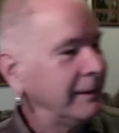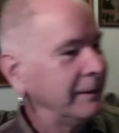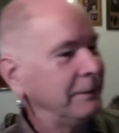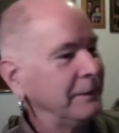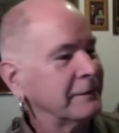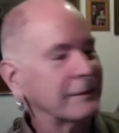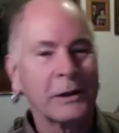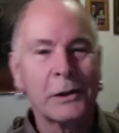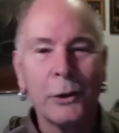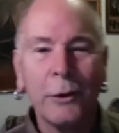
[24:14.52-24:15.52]
This is a
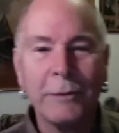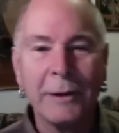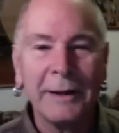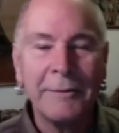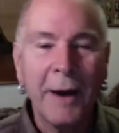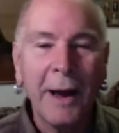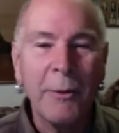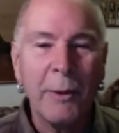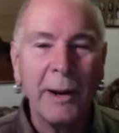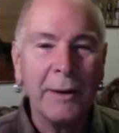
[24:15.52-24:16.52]
cloverleaf
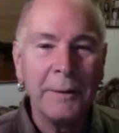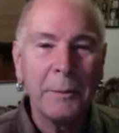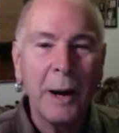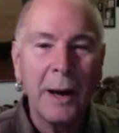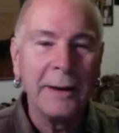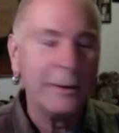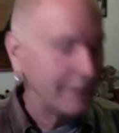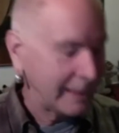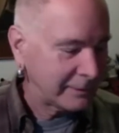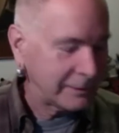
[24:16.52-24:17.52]
highway on the pot.
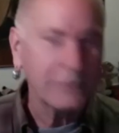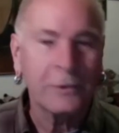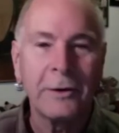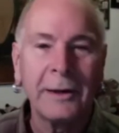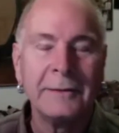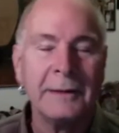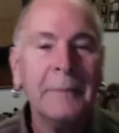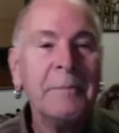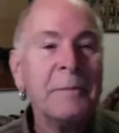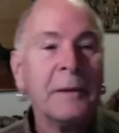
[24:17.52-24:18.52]
That's just crazy.
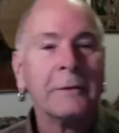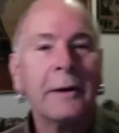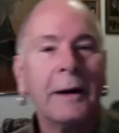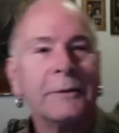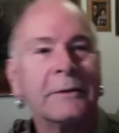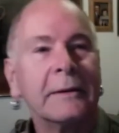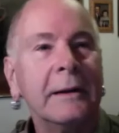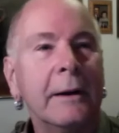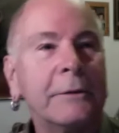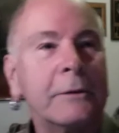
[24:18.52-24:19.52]
Yeah. So I
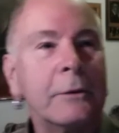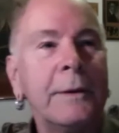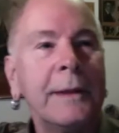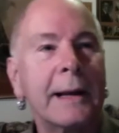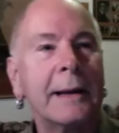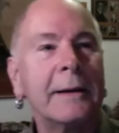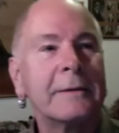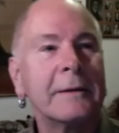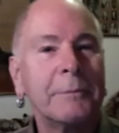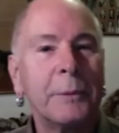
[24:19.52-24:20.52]
was doing that kind of
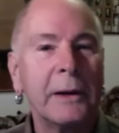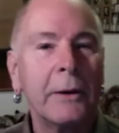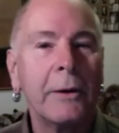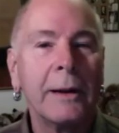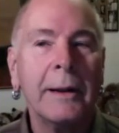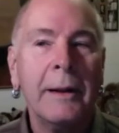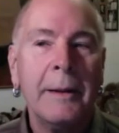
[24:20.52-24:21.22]
stuff pretty early.